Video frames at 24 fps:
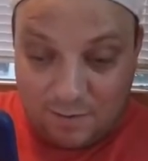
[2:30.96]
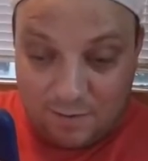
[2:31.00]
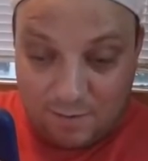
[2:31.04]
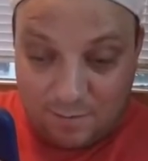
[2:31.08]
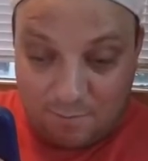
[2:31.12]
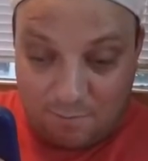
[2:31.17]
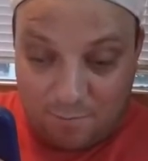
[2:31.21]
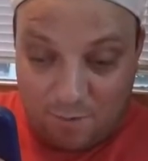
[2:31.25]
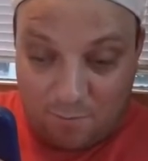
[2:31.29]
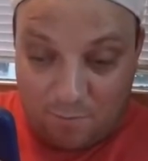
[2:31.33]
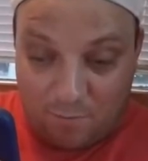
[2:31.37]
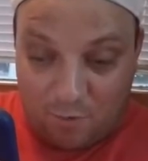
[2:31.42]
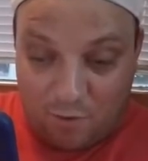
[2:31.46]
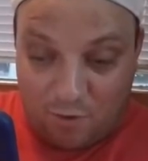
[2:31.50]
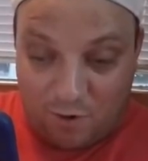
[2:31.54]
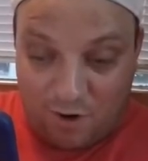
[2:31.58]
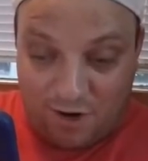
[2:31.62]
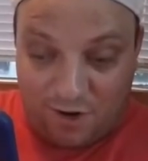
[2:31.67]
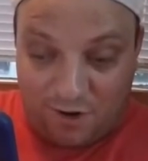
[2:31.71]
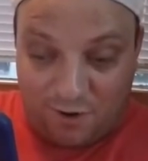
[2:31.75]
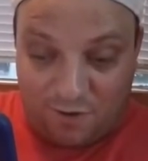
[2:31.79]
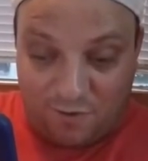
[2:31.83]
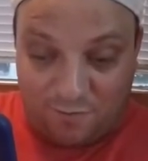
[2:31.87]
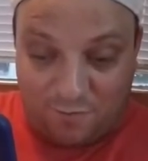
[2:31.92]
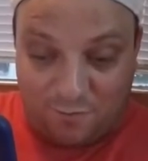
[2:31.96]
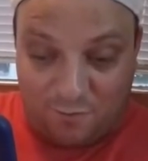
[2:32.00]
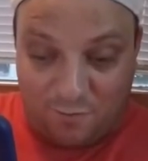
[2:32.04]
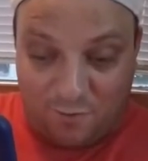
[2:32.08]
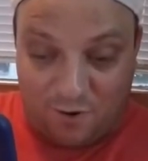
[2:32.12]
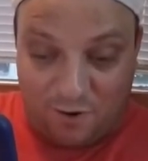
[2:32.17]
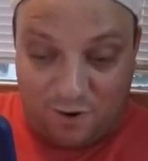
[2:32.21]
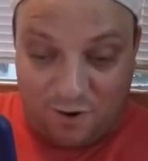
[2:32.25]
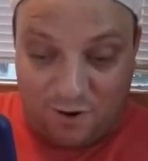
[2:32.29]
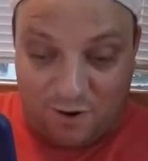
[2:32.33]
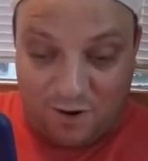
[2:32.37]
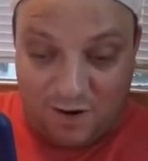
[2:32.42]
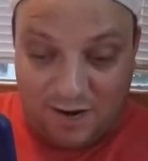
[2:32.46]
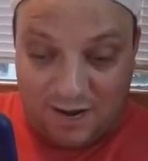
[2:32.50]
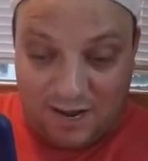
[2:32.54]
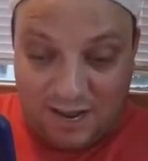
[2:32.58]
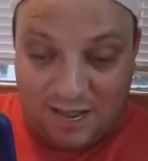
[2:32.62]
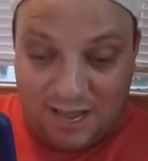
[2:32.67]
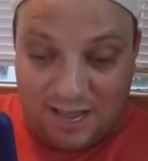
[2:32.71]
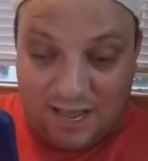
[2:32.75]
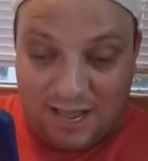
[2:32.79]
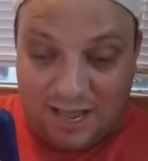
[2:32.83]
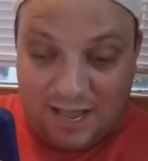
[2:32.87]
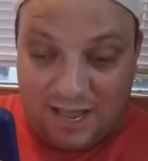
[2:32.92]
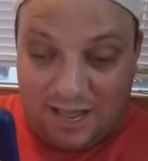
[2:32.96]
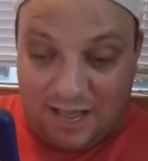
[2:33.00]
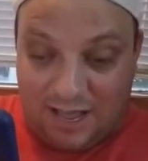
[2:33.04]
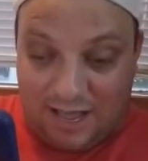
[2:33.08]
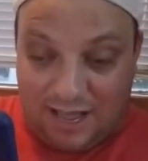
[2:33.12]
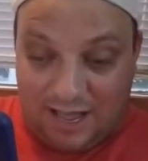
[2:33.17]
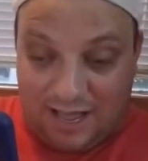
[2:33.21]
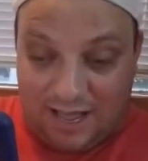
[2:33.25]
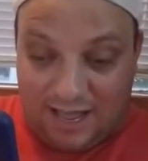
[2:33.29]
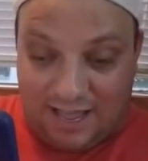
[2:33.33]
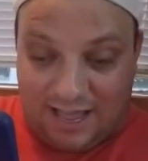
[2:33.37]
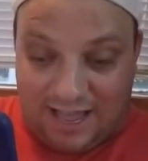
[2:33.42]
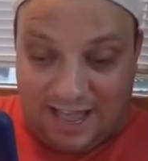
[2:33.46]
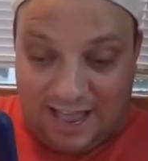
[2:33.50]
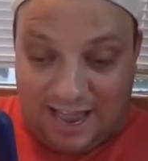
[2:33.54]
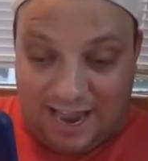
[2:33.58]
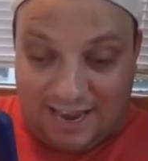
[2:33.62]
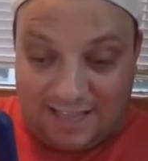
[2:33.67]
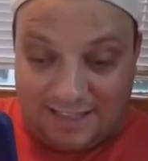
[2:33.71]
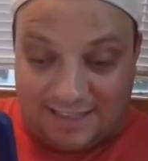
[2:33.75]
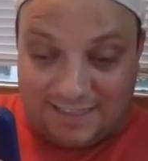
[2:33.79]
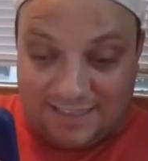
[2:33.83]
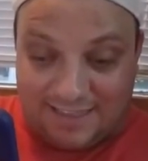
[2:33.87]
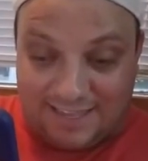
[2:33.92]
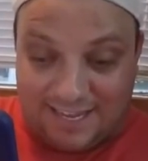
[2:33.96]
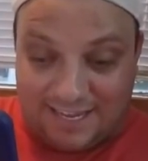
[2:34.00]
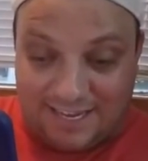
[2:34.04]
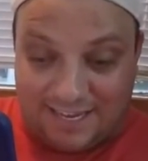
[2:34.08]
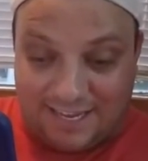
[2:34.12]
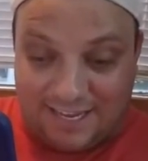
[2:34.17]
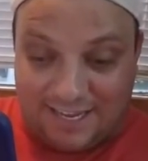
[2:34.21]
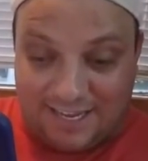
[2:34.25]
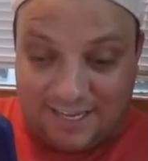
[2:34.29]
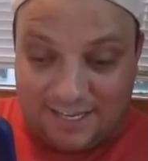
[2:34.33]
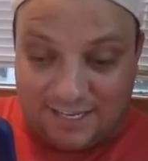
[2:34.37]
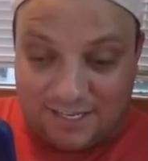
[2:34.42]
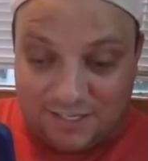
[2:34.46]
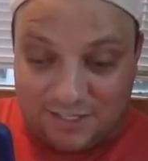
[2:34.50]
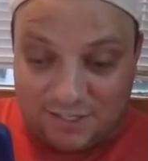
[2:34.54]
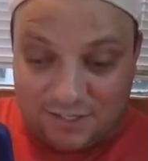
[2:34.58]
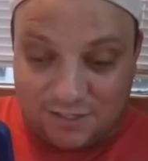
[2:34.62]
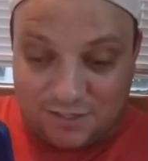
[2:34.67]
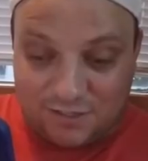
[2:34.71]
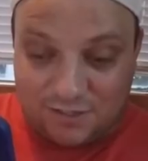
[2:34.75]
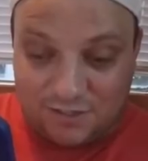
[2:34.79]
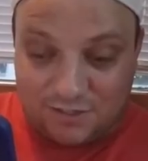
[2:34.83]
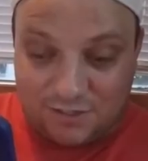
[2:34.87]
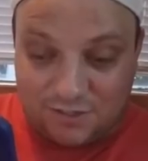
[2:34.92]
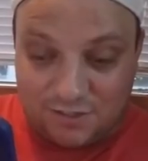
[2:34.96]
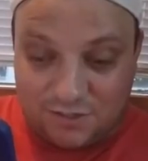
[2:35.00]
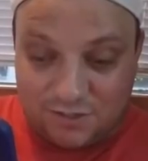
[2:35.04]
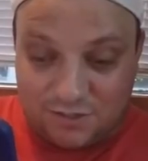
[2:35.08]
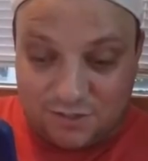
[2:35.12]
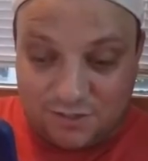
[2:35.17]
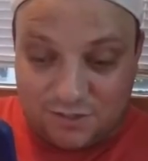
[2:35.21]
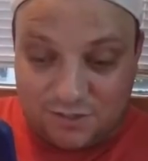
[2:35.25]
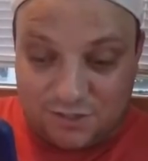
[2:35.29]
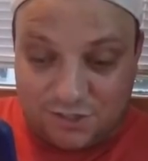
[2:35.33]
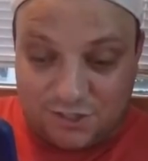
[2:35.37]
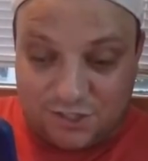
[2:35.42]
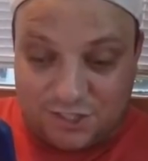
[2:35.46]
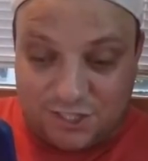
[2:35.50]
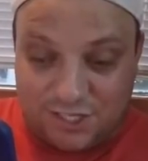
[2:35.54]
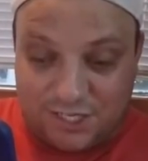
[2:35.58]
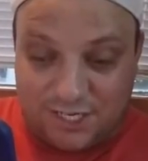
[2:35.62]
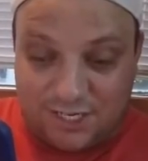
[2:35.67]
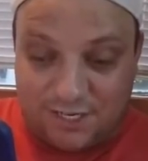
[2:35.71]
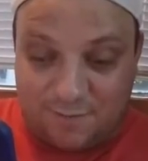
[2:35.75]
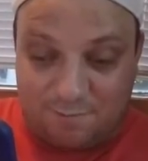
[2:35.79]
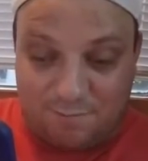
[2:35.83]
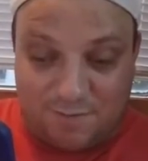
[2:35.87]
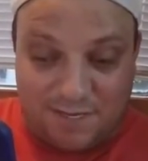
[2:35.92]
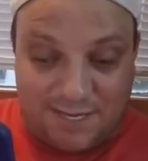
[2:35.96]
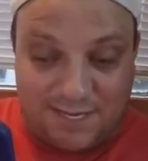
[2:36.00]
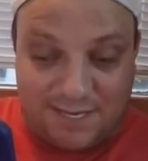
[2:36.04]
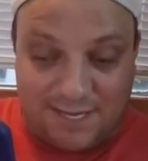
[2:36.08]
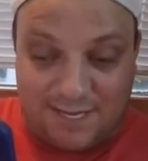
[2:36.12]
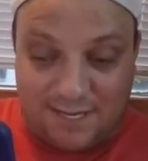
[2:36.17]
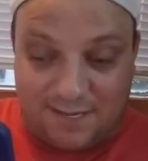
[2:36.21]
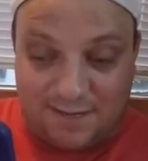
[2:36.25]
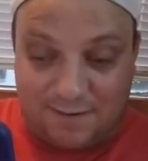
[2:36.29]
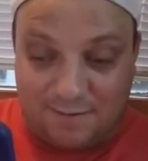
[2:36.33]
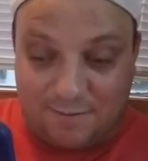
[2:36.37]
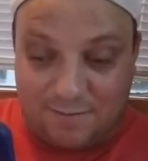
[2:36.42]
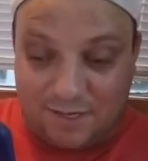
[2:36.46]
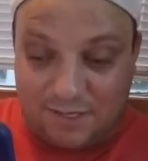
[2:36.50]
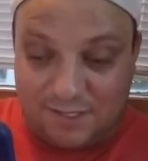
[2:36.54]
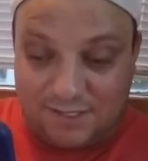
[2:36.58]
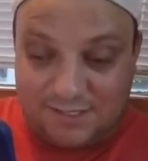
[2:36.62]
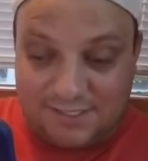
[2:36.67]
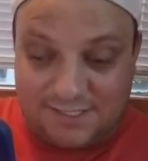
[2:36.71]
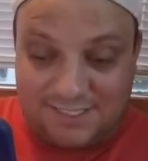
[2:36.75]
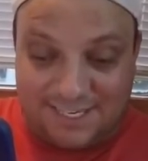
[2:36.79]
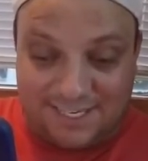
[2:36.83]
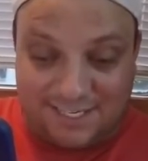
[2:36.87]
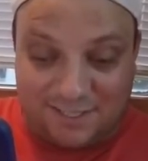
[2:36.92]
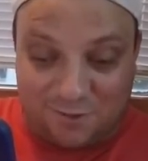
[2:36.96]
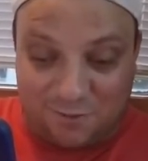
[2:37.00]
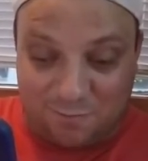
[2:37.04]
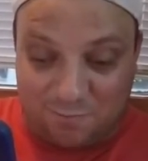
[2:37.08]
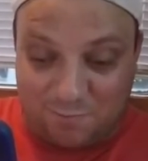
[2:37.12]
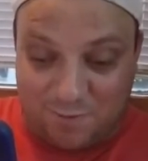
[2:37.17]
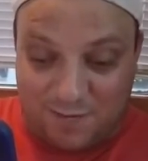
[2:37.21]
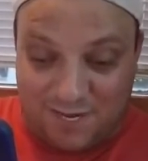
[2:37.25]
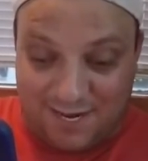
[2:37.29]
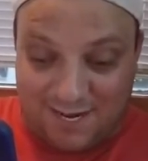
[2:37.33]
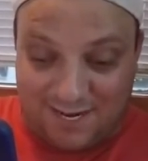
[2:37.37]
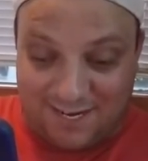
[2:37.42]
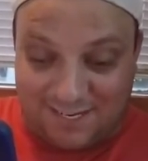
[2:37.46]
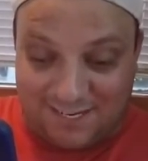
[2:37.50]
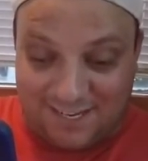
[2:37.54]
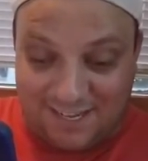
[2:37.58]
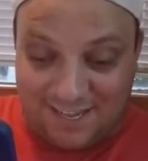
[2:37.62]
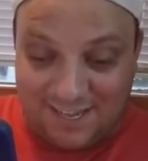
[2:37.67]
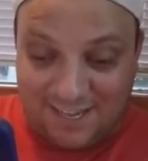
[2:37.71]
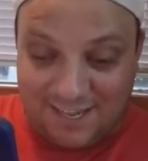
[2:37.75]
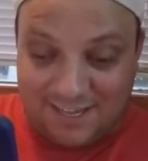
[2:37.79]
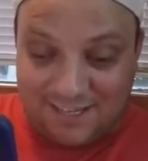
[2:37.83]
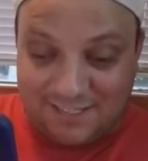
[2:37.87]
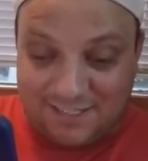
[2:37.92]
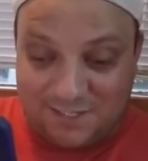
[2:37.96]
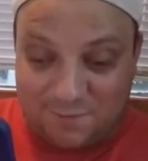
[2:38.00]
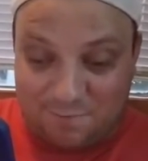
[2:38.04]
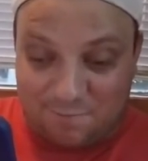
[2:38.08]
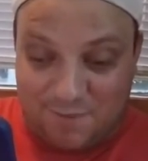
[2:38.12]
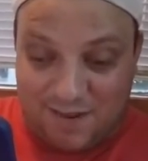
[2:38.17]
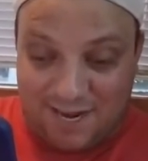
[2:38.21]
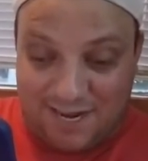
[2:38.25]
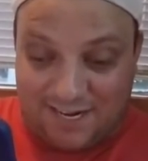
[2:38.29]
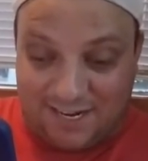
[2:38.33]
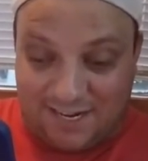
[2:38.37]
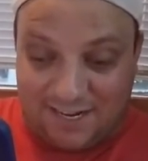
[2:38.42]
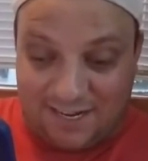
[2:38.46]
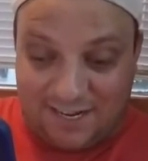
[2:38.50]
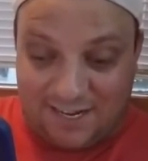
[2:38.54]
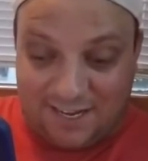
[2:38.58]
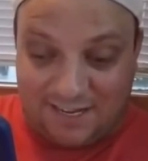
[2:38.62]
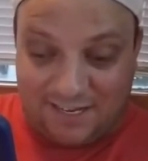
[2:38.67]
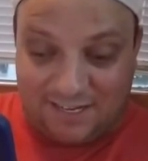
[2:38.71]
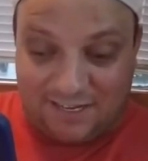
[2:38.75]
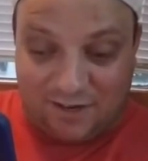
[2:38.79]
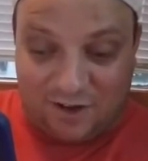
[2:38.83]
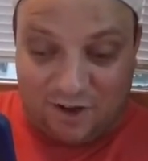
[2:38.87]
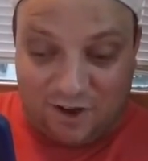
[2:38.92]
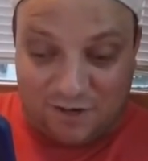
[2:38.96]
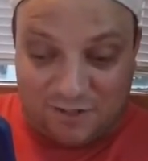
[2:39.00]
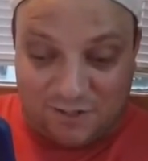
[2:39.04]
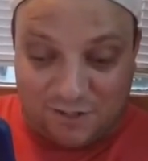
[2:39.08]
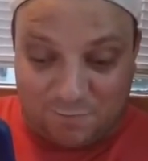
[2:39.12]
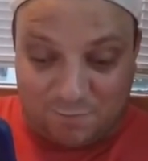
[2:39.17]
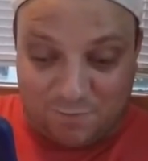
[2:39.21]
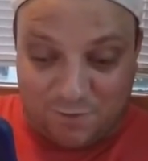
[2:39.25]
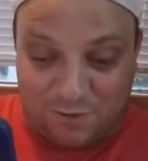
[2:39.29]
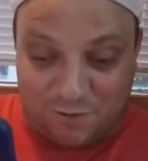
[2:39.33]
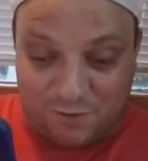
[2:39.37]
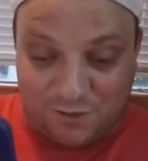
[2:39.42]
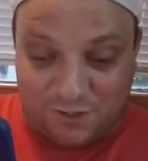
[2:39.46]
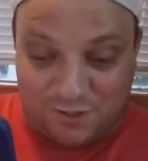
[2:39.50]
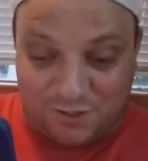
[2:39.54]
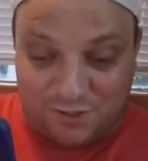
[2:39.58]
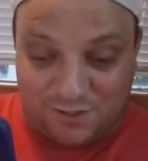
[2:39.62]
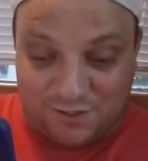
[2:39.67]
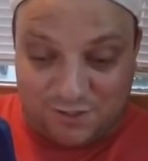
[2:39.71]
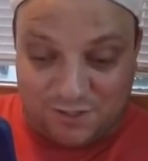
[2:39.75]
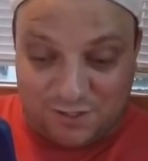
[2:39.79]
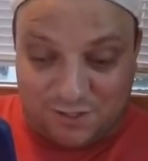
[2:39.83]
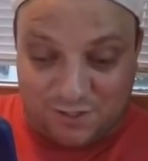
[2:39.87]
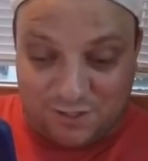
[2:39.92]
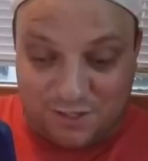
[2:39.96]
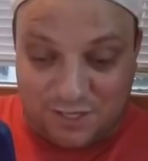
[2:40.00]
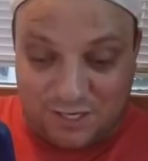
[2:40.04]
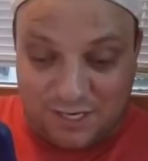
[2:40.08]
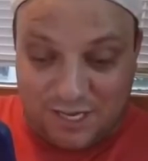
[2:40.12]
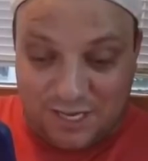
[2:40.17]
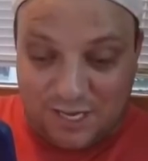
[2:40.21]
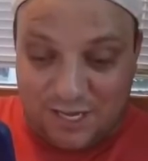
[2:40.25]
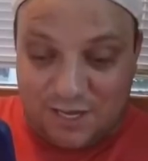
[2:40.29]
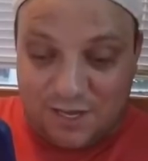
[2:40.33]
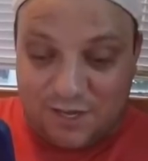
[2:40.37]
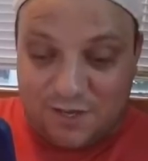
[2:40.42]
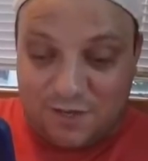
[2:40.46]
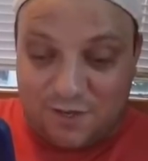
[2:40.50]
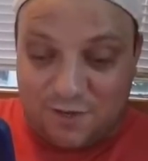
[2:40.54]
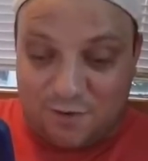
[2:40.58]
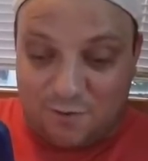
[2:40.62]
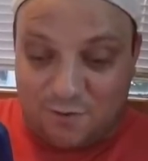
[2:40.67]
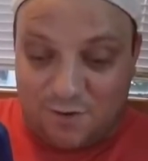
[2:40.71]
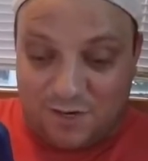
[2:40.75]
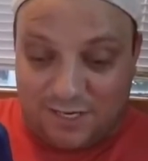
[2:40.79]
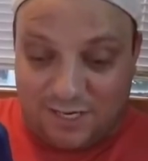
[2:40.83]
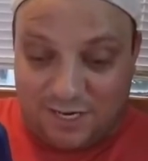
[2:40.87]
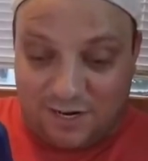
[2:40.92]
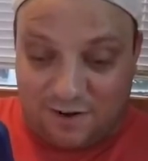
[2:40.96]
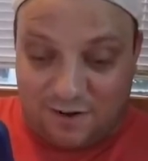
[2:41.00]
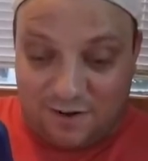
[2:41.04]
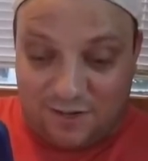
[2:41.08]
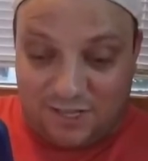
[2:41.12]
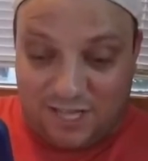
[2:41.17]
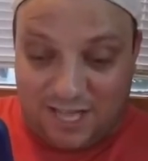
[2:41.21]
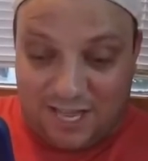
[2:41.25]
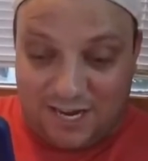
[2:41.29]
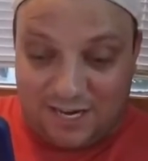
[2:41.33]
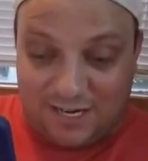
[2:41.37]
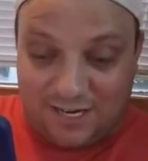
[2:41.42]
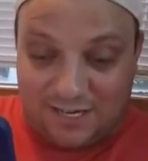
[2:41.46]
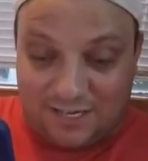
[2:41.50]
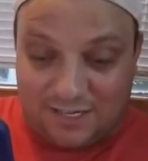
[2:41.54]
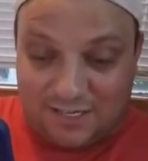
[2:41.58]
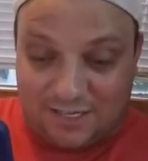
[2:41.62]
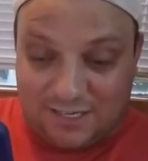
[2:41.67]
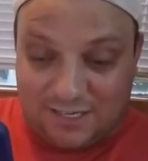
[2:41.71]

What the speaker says: memorial for her. I think she'd be tickled pink to make a contribution to you and Carolina,